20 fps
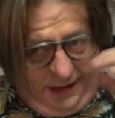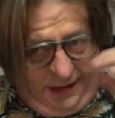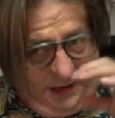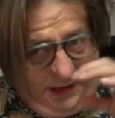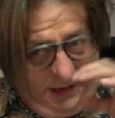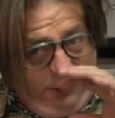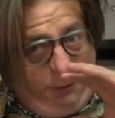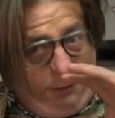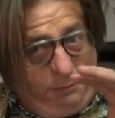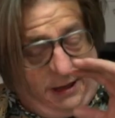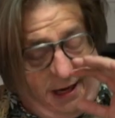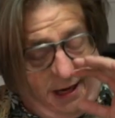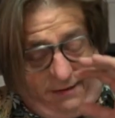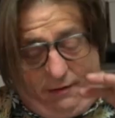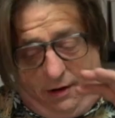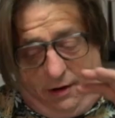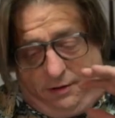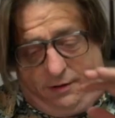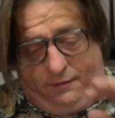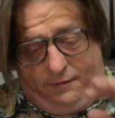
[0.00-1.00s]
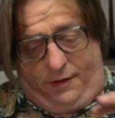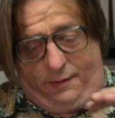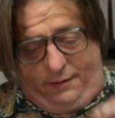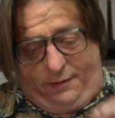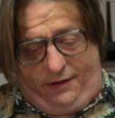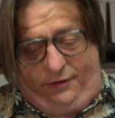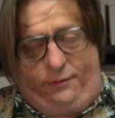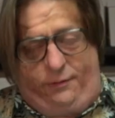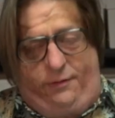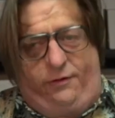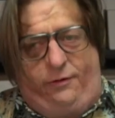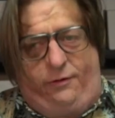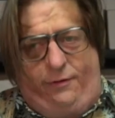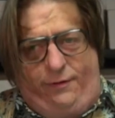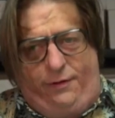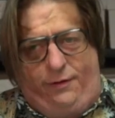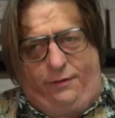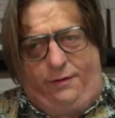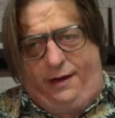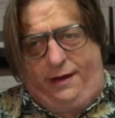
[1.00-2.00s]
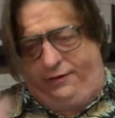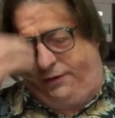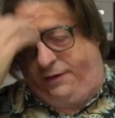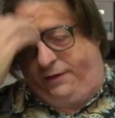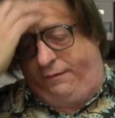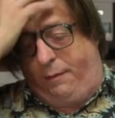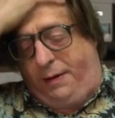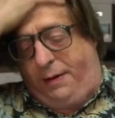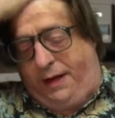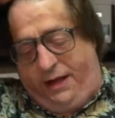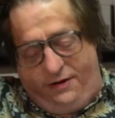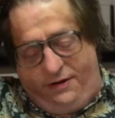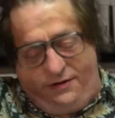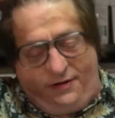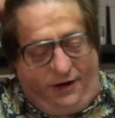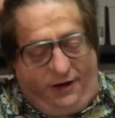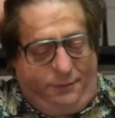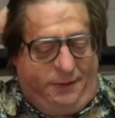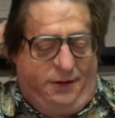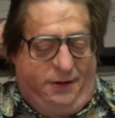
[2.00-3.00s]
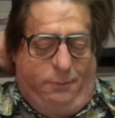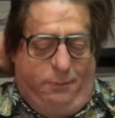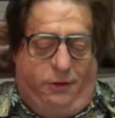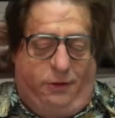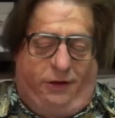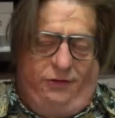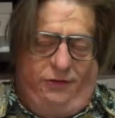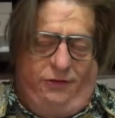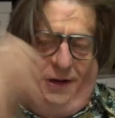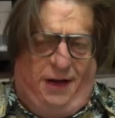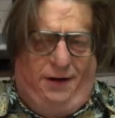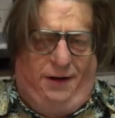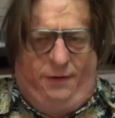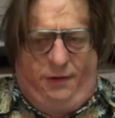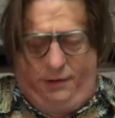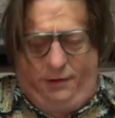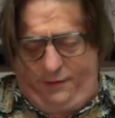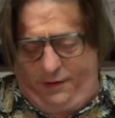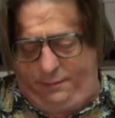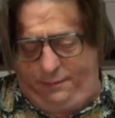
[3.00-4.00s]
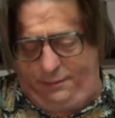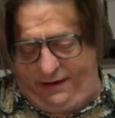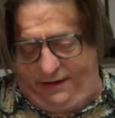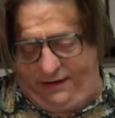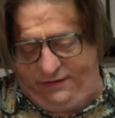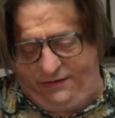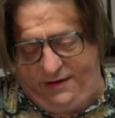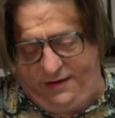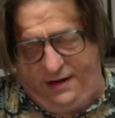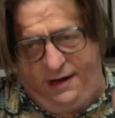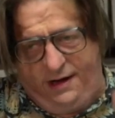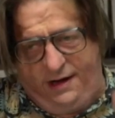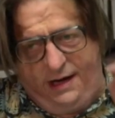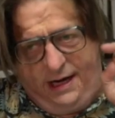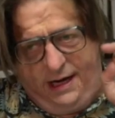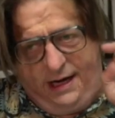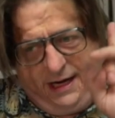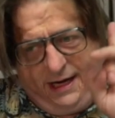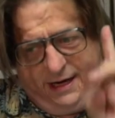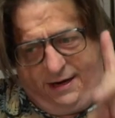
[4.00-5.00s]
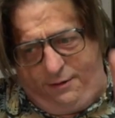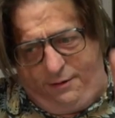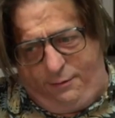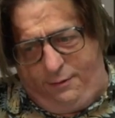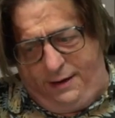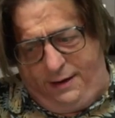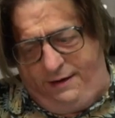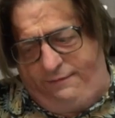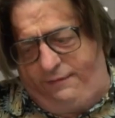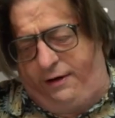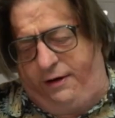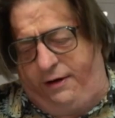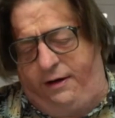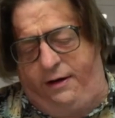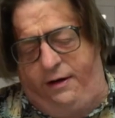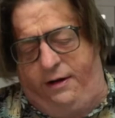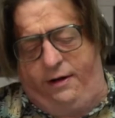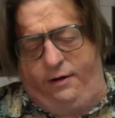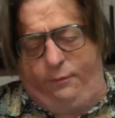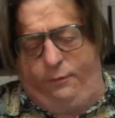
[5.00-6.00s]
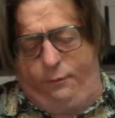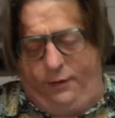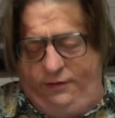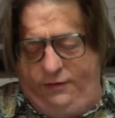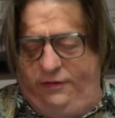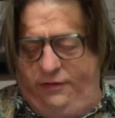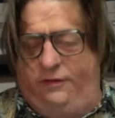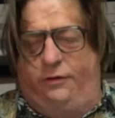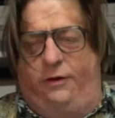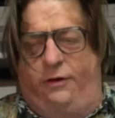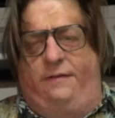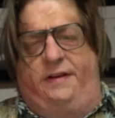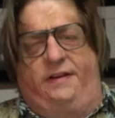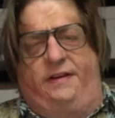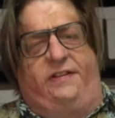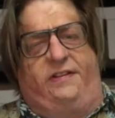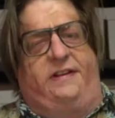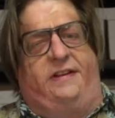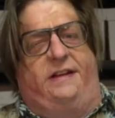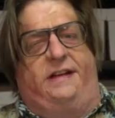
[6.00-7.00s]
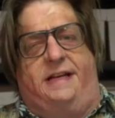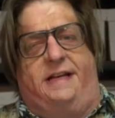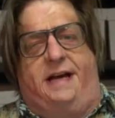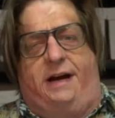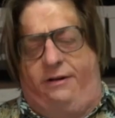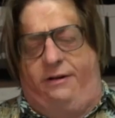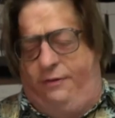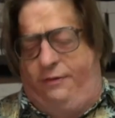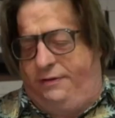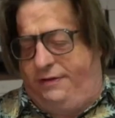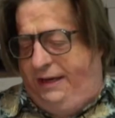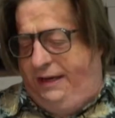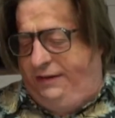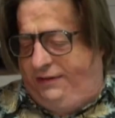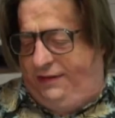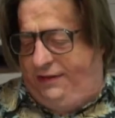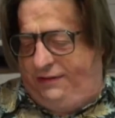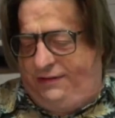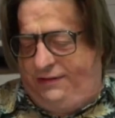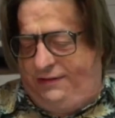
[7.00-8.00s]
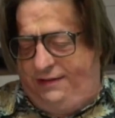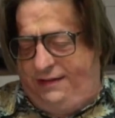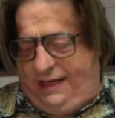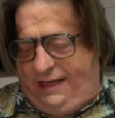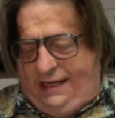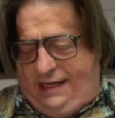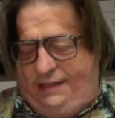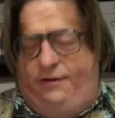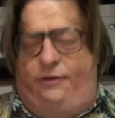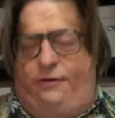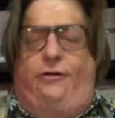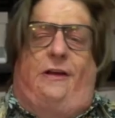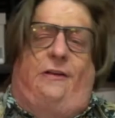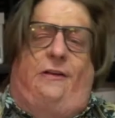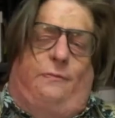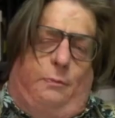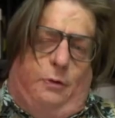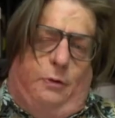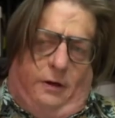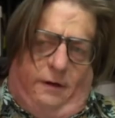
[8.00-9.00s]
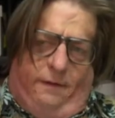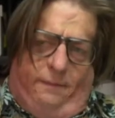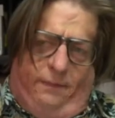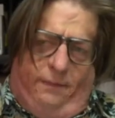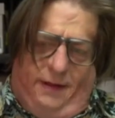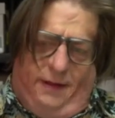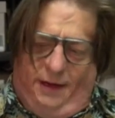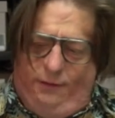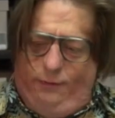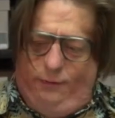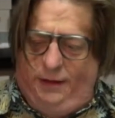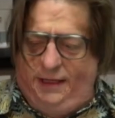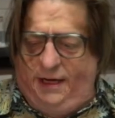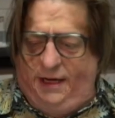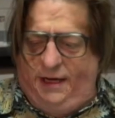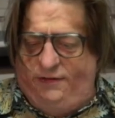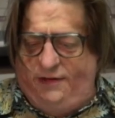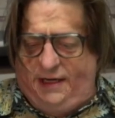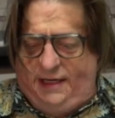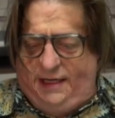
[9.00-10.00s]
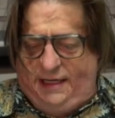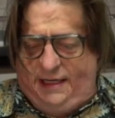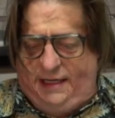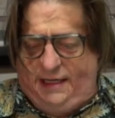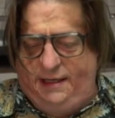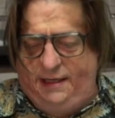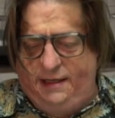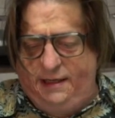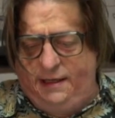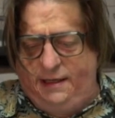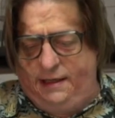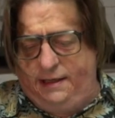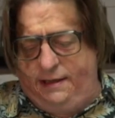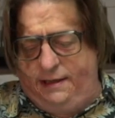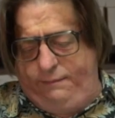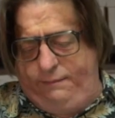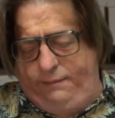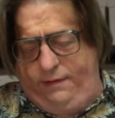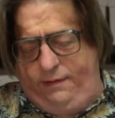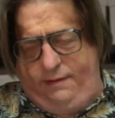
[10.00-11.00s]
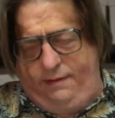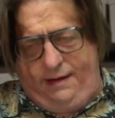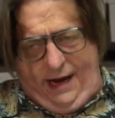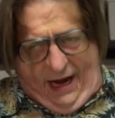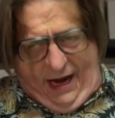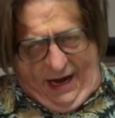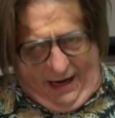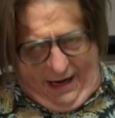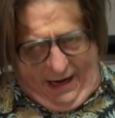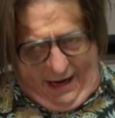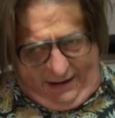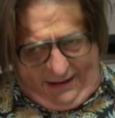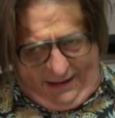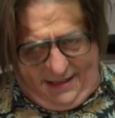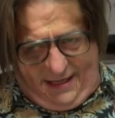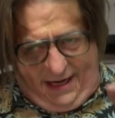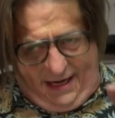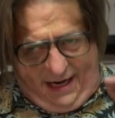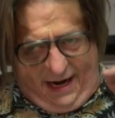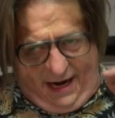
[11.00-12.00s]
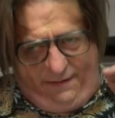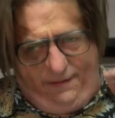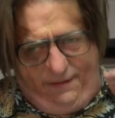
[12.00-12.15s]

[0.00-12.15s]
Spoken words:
and I know I'm kind of all over the place with this review, and I sort of apologize, but the book is kind of all over the place. However, once you sort of distill it down to its essence, it's a chase book. It really is. Like I said,